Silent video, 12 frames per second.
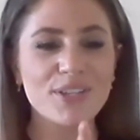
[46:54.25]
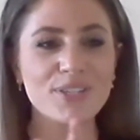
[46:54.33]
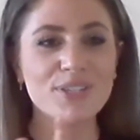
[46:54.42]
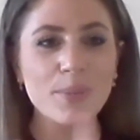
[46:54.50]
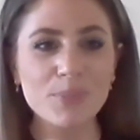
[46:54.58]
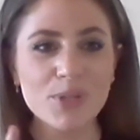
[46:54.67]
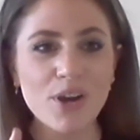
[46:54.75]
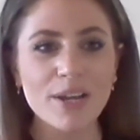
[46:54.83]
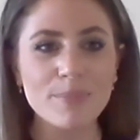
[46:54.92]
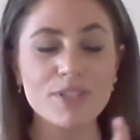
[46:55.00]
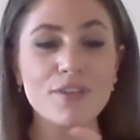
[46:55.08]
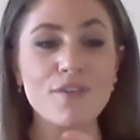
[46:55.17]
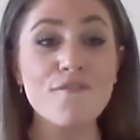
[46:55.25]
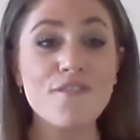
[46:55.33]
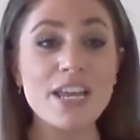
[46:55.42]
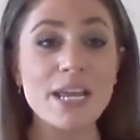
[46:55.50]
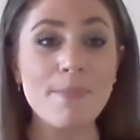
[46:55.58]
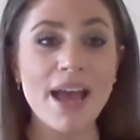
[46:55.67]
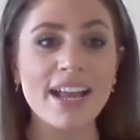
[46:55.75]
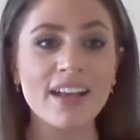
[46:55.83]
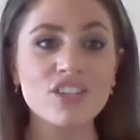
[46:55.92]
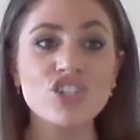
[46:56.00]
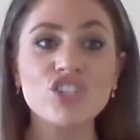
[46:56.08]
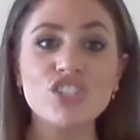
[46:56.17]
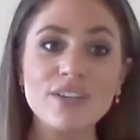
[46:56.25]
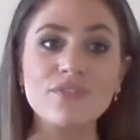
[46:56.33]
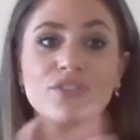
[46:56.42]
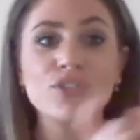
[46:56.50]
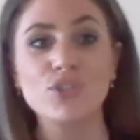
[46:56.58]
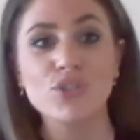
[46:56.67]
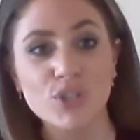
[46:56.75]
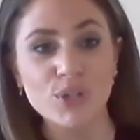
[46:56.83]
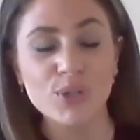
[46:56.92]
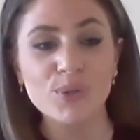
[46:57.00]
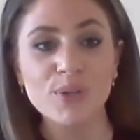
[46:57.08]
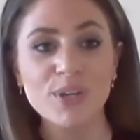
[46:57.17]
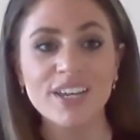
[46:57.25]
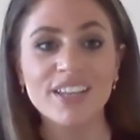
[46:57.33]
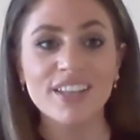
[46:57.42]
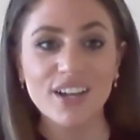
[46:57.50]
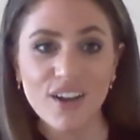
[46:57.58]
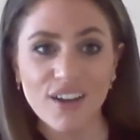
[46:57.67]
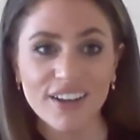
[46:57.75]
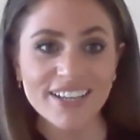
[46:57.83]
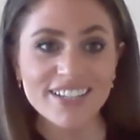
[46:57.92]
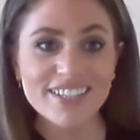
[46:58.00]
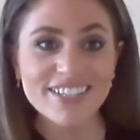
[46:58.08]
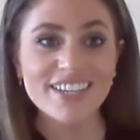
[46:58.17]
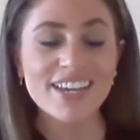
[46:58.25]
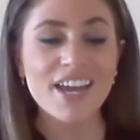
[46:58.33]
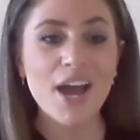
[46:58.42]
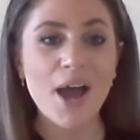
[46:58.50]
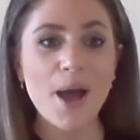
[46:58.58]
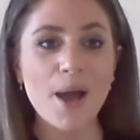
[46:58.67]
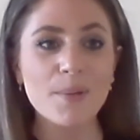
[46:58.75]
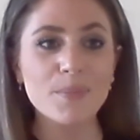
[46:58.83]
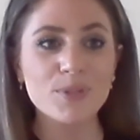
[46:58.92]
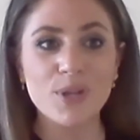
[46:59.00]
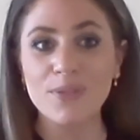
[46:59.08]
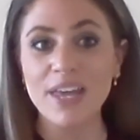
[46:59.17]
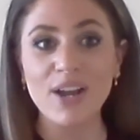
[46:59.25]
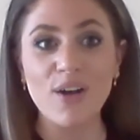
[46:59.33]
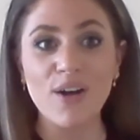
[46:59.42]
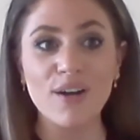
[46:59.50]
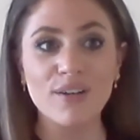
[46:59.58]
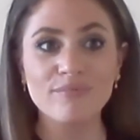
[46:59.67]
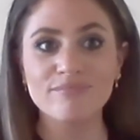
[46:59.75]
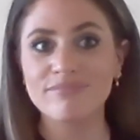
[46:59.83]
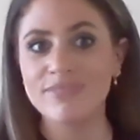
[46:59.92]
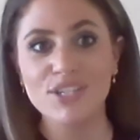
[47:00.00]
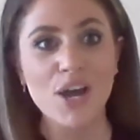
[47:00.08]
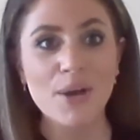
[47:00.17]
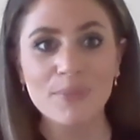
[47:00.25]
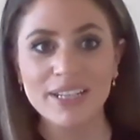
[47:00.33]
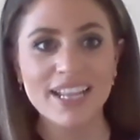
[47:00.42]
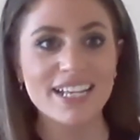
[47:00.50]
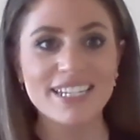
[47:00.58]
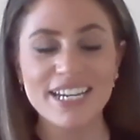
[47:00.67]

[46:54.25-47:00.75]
Sometimes the fee payer shifts to the client, so they are determining that